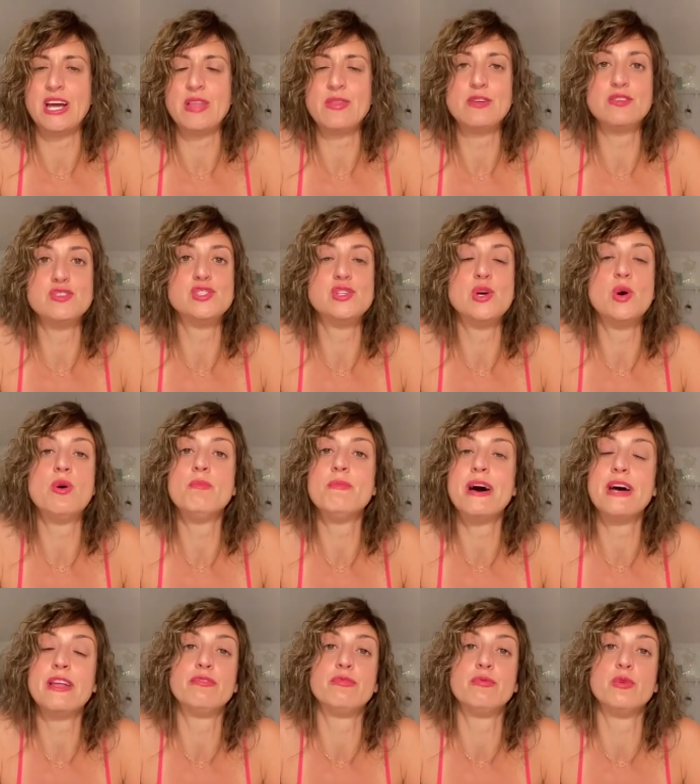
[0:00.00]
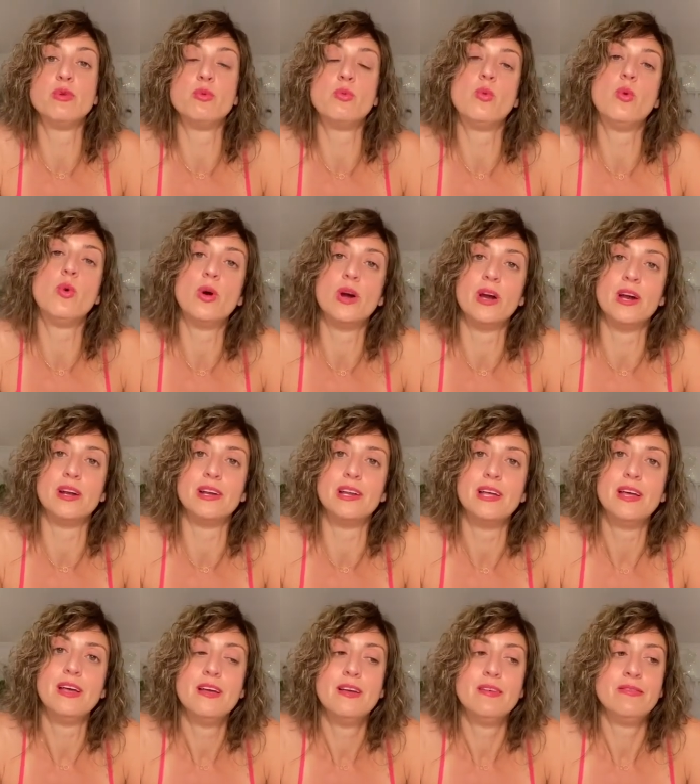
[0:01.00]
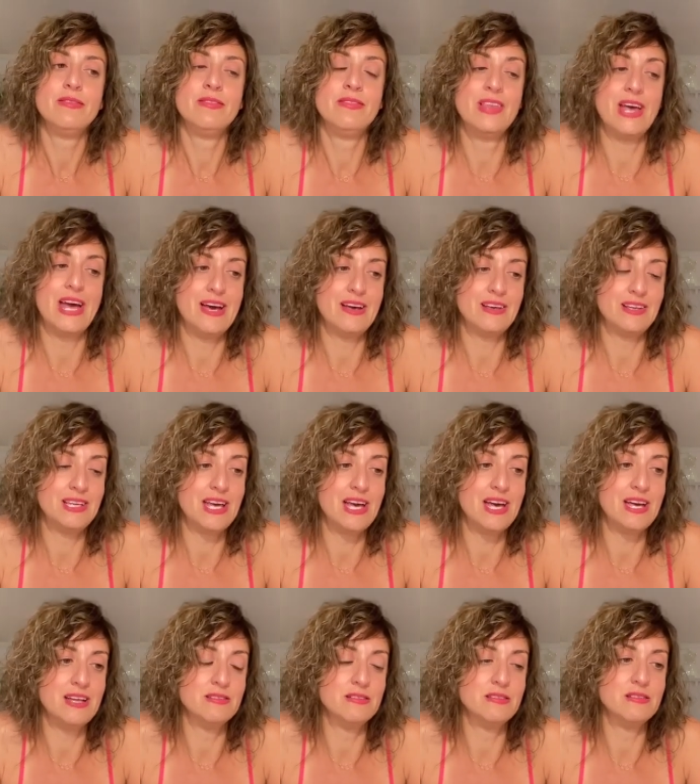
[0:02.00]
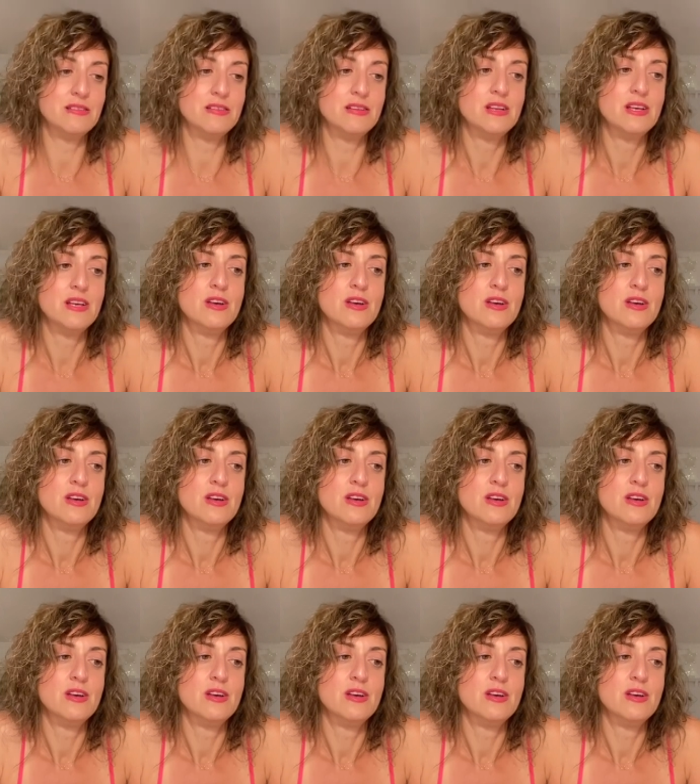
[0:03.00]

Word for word: And there's no amount of reward that can